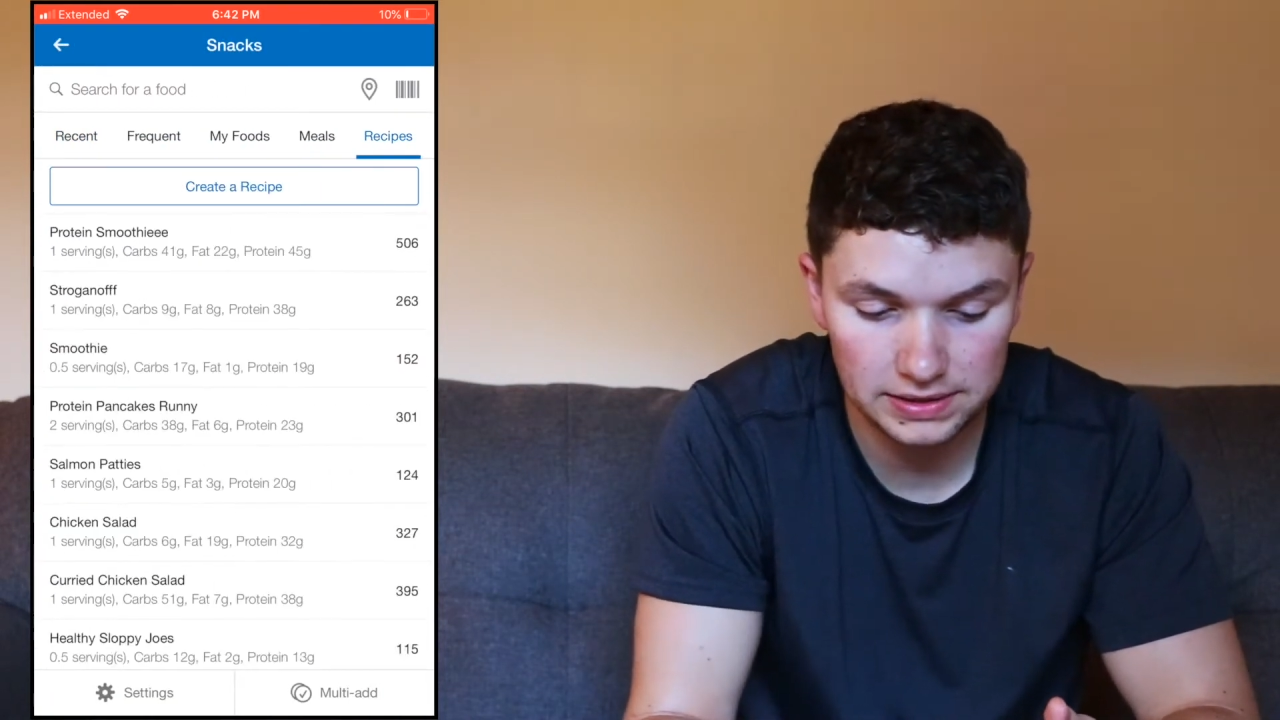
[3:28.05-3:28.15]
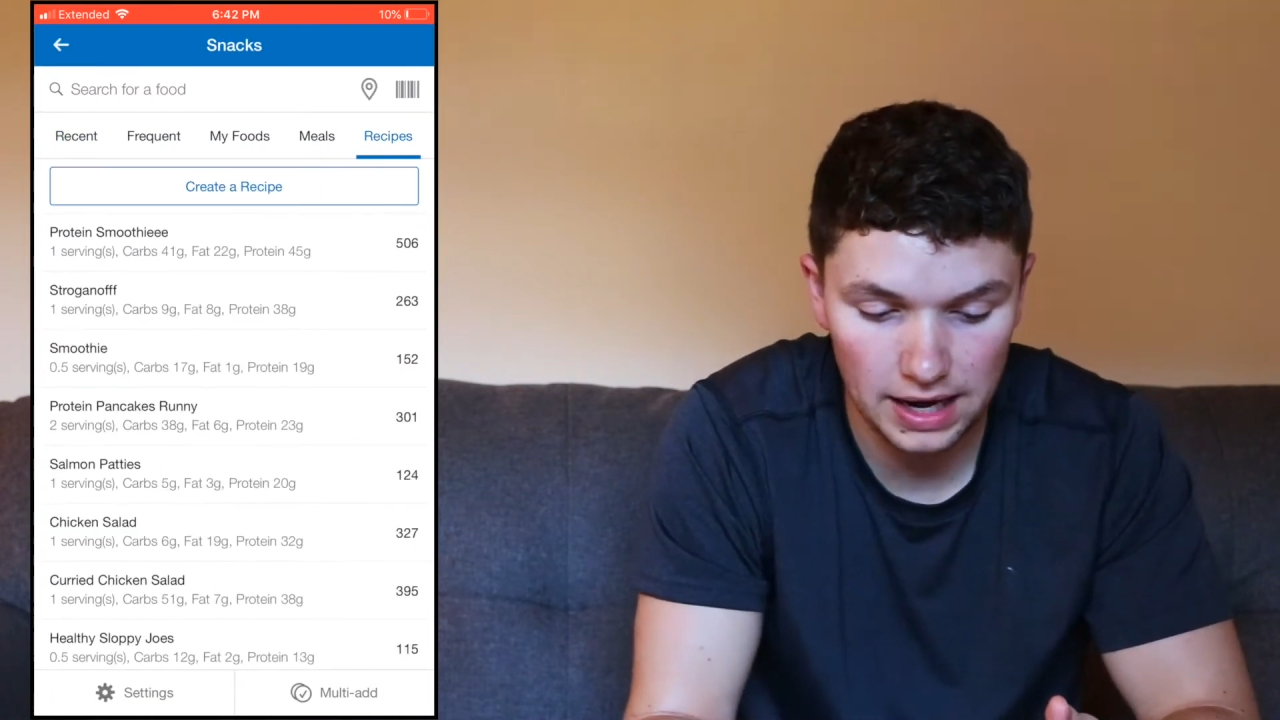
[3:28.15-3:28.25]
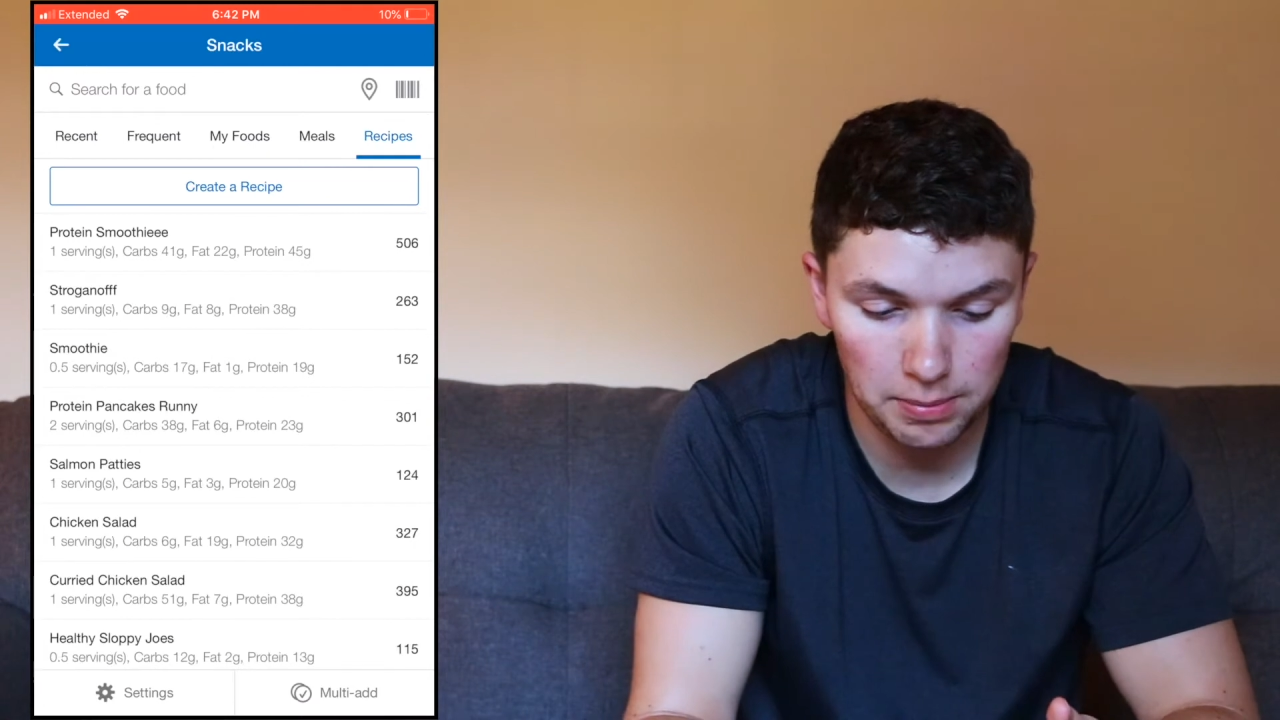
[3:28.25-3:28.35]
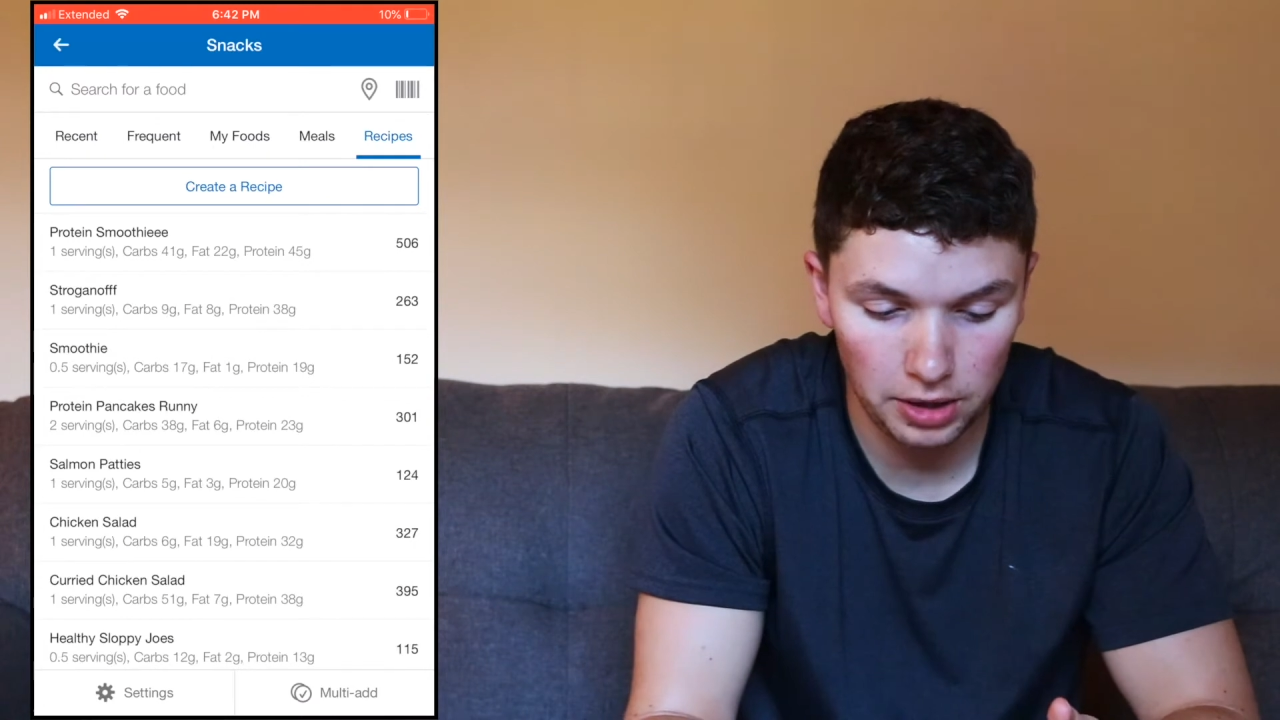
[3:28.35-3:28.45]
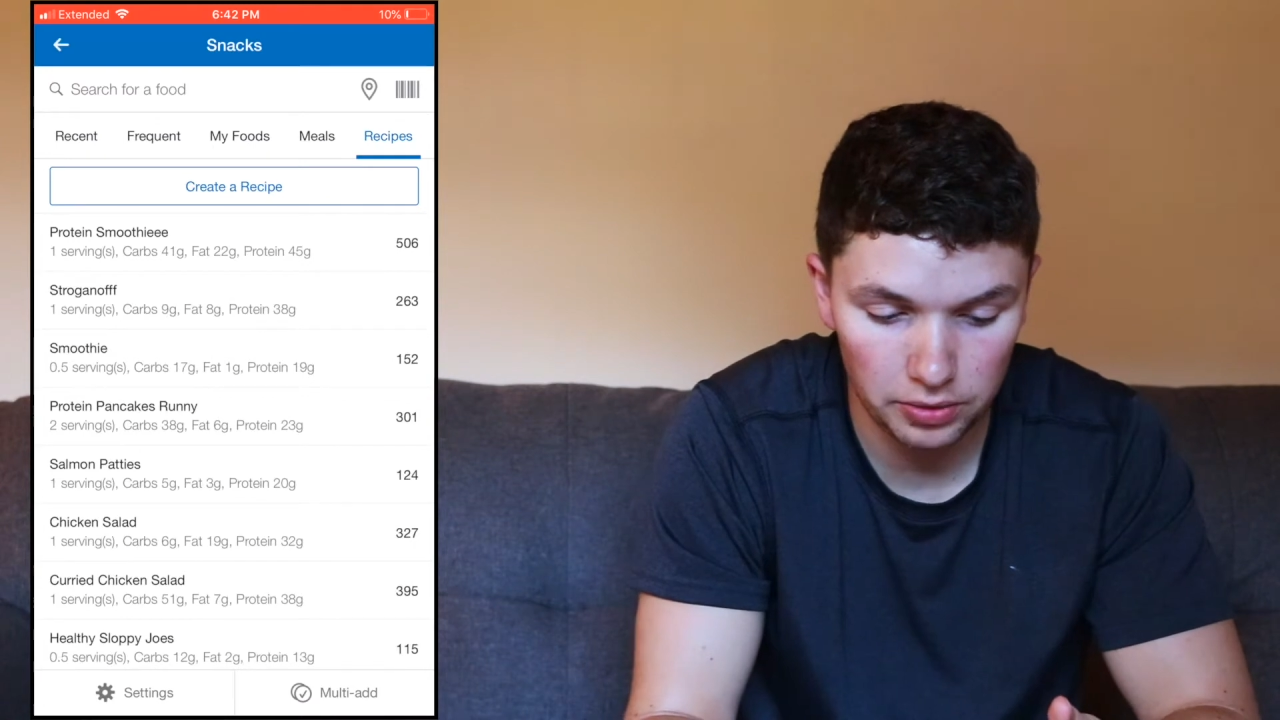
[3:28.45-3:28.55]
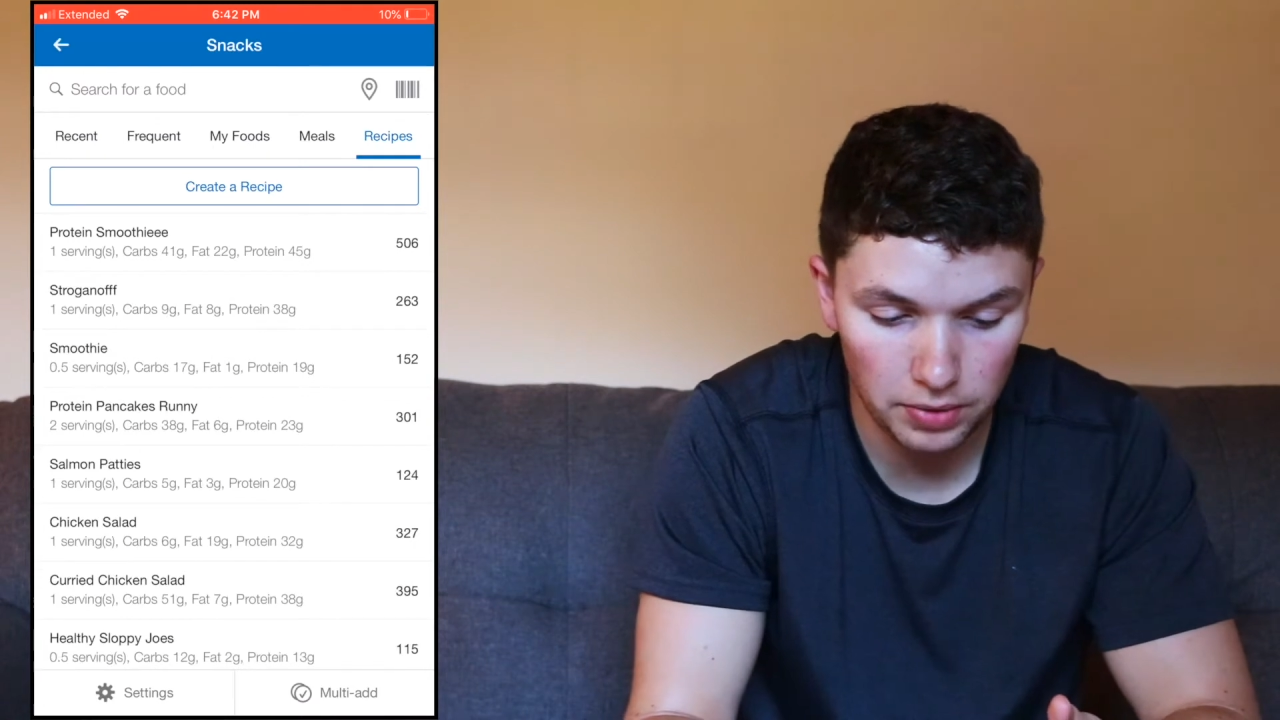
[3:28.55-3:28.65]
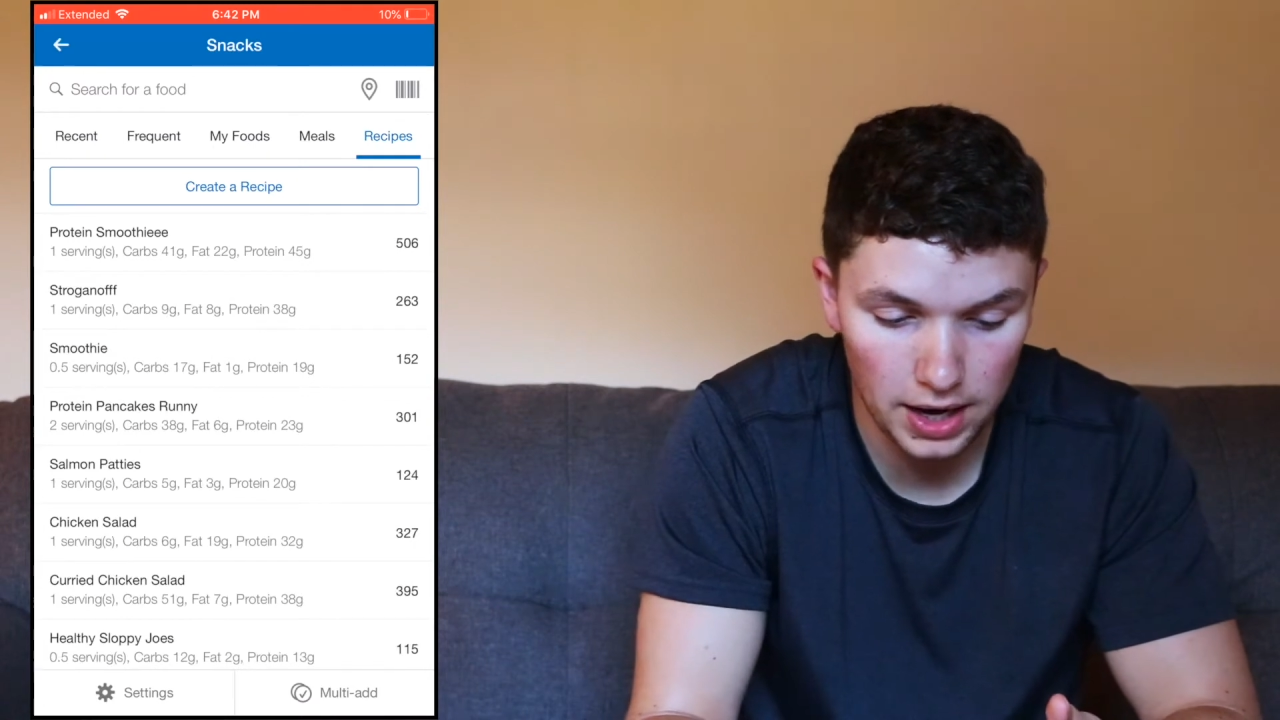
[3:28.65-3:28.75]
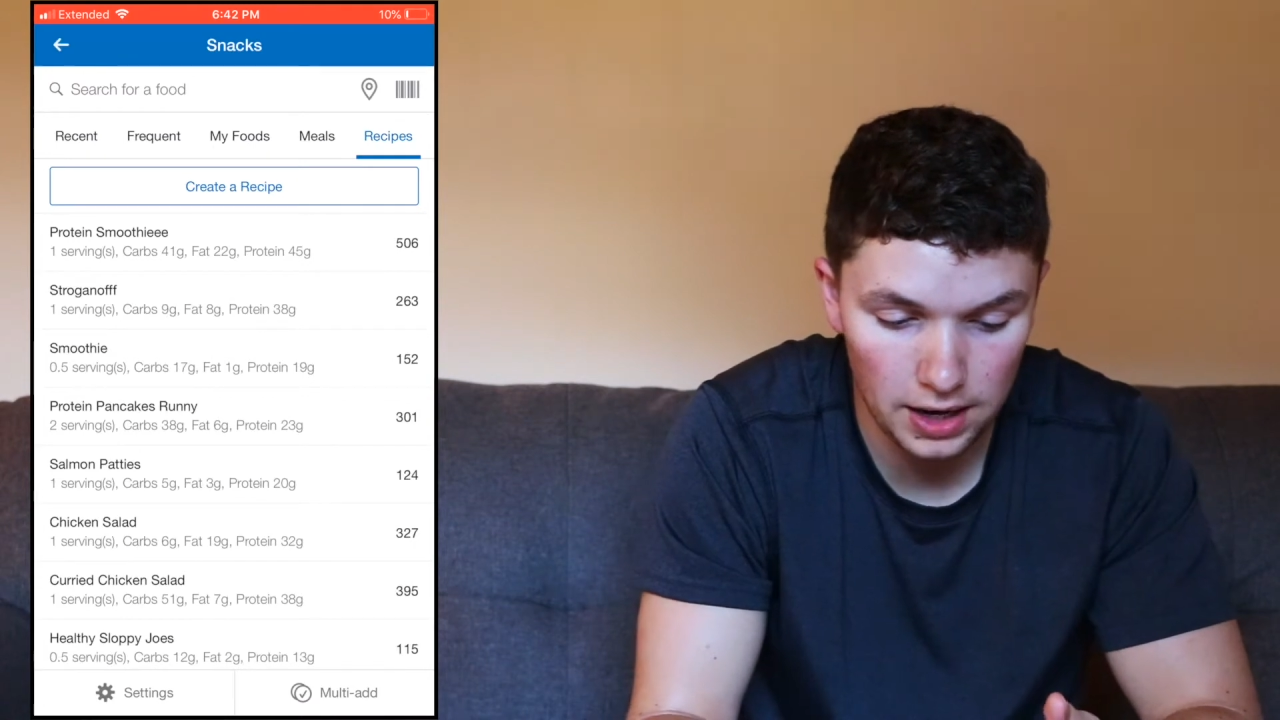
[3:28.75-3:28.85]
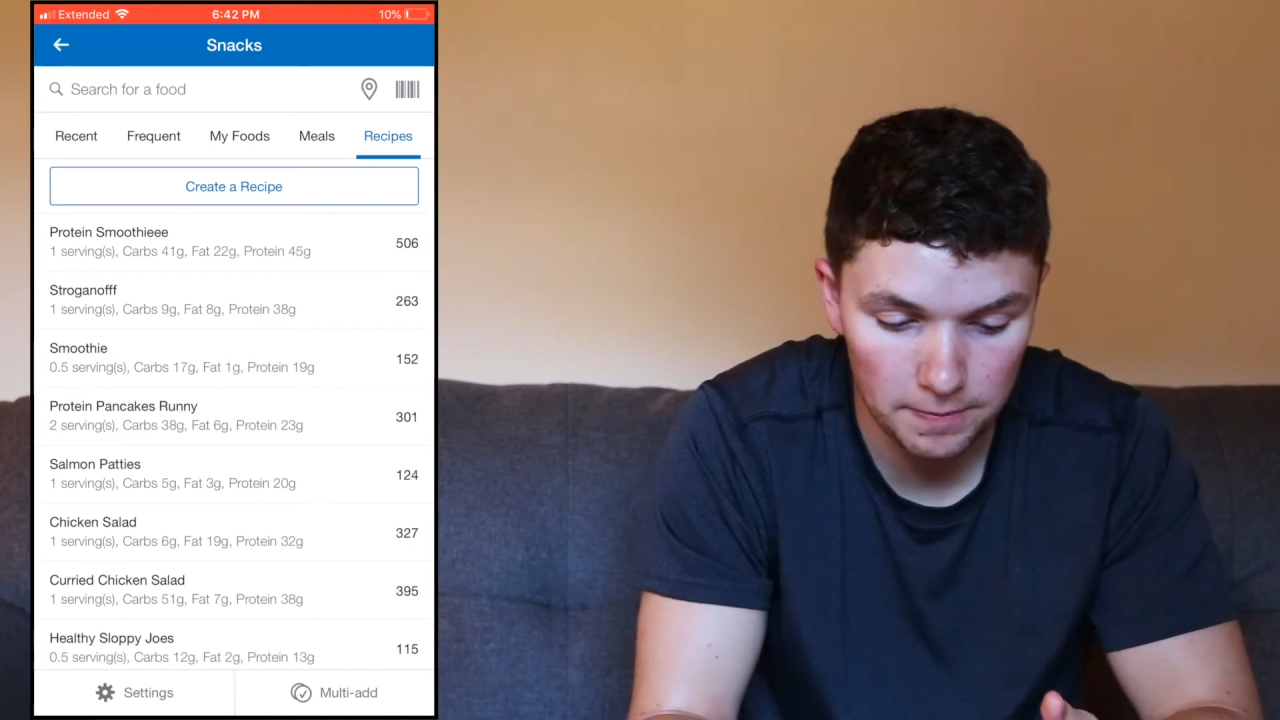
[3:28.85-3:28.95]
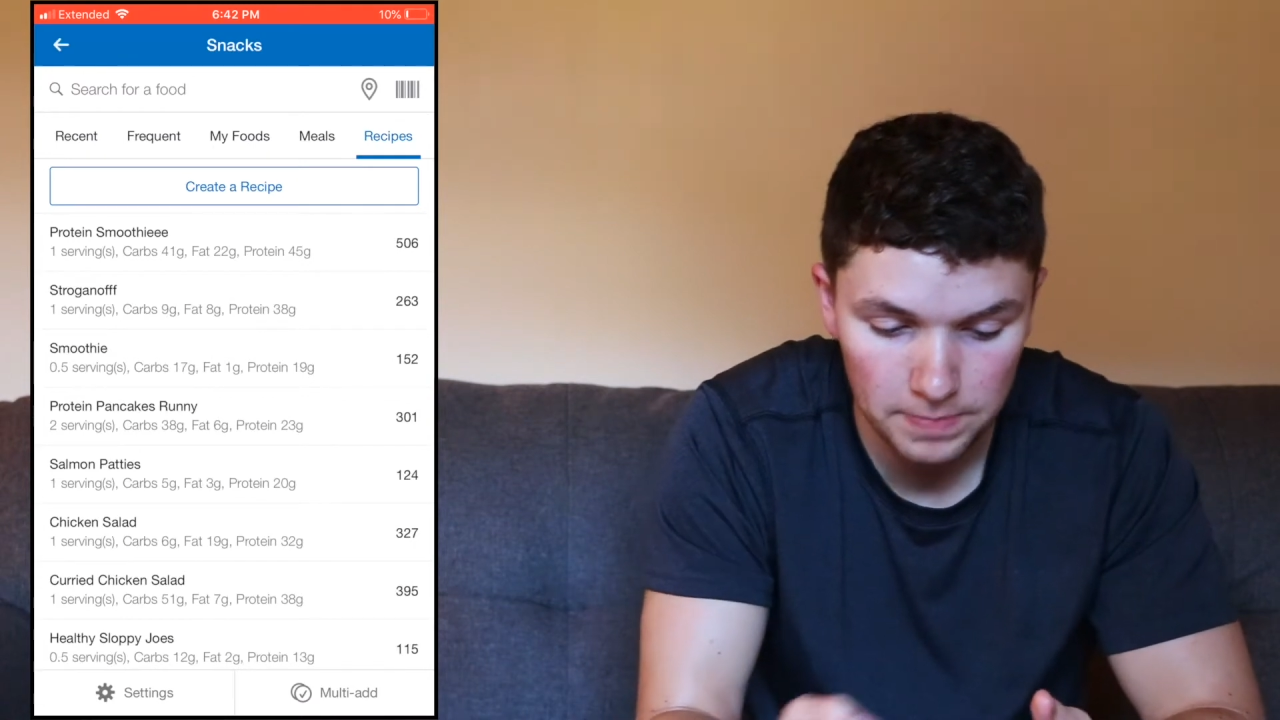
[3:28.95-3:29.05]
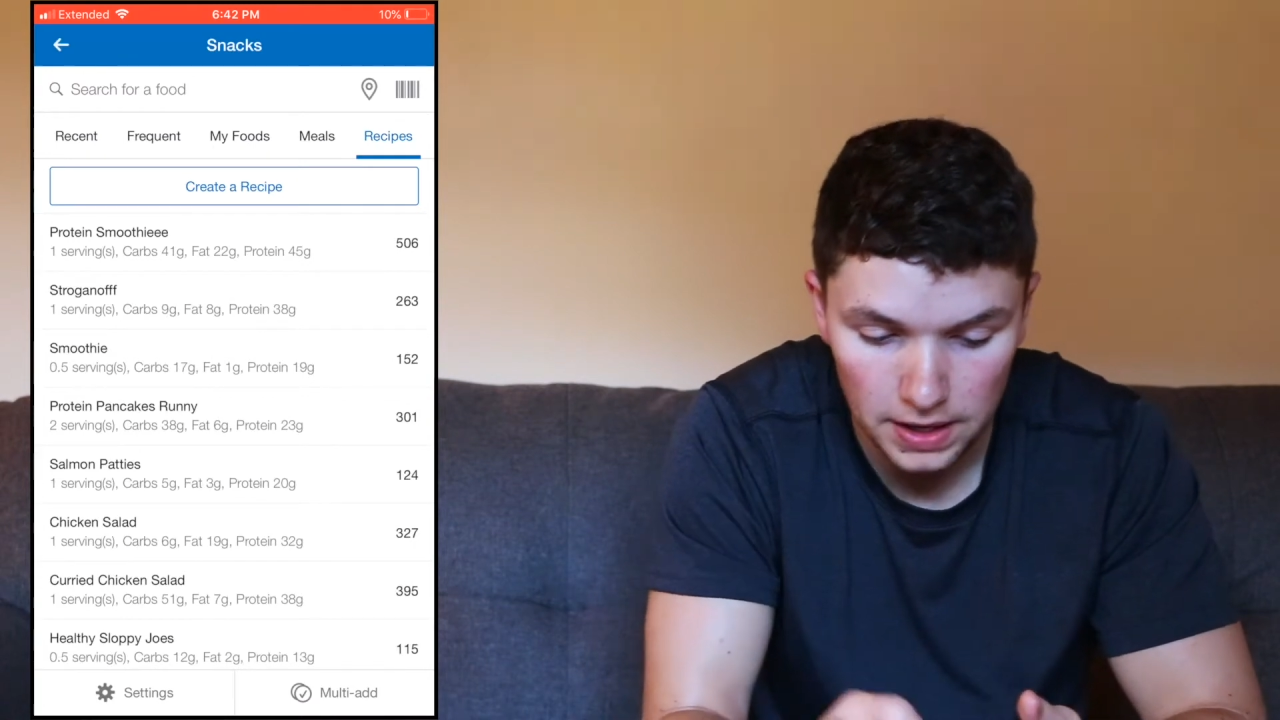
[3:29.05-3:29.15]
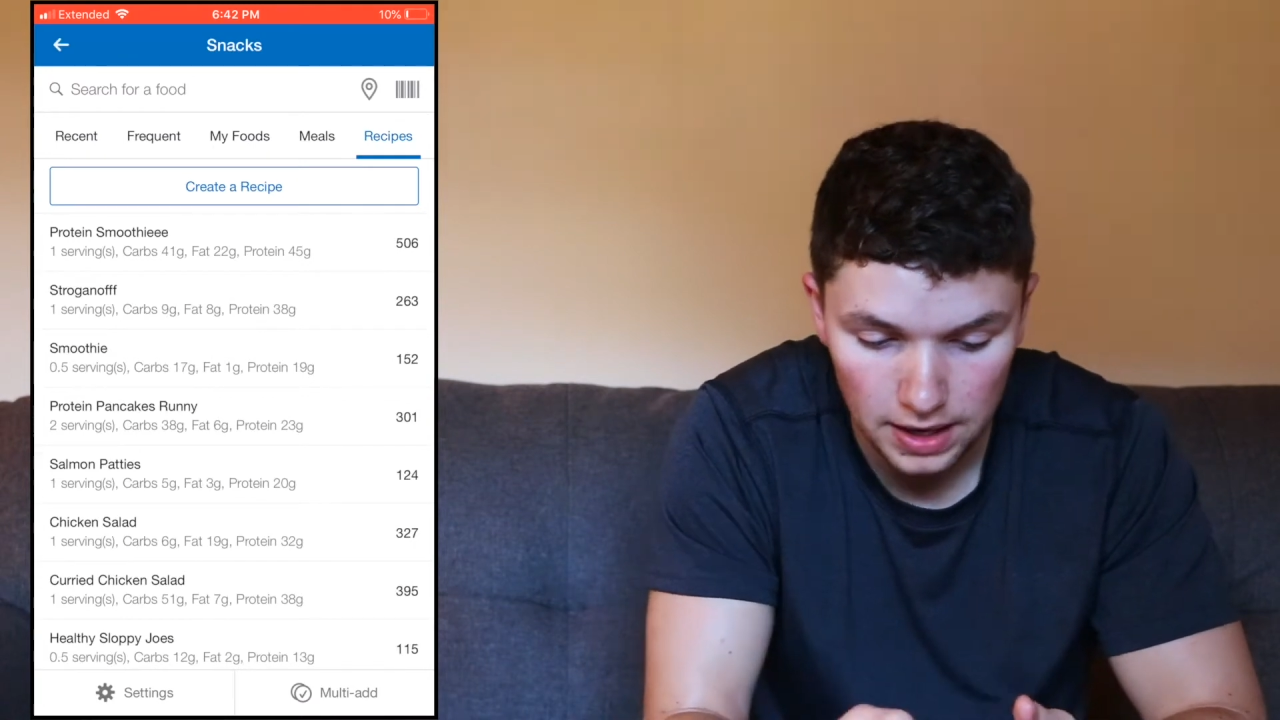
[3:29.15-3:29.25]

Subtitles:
tab on the right,